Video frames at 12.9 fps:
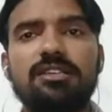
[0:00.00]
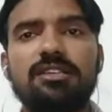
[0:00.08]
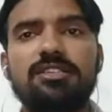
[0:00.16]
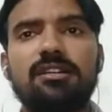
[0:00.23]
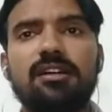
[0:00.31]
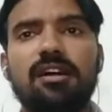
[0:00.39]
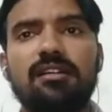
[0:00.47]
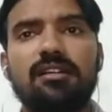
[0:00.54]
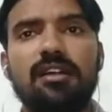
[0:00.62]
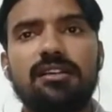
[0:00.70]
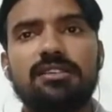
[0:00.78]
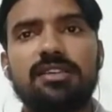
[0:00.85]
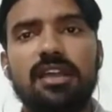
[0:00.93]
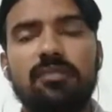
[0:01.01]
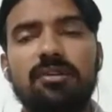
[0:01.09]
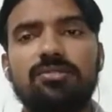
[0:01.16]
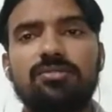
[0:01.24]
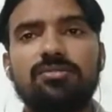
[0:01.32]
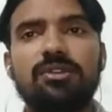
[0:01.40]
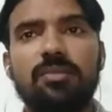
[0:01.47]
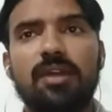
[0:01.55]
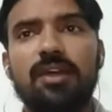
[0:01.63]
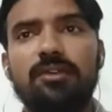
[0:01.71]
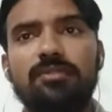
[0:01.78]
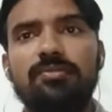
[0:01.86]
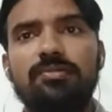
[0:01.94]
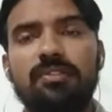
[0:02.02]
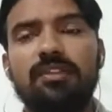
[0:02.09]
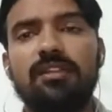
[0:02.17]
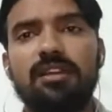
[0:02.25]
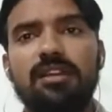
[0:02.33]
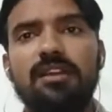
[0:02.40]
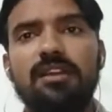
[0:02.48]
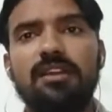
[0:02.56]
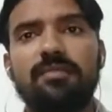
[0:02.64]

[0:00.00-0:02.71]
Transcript: are not able to deploy you physically,